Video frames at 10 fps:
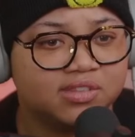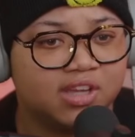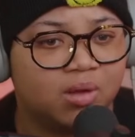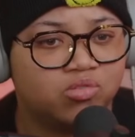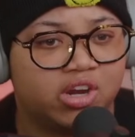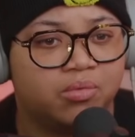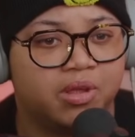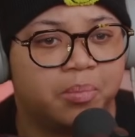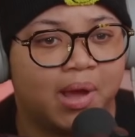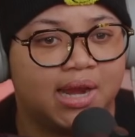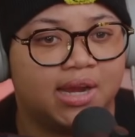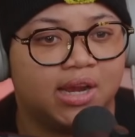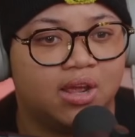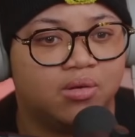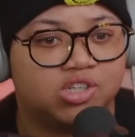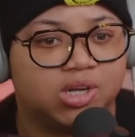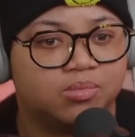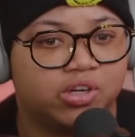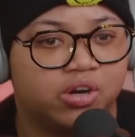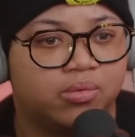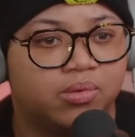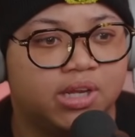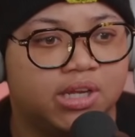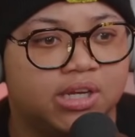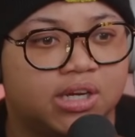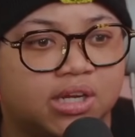I'm trying to read body language. I'm trying to read.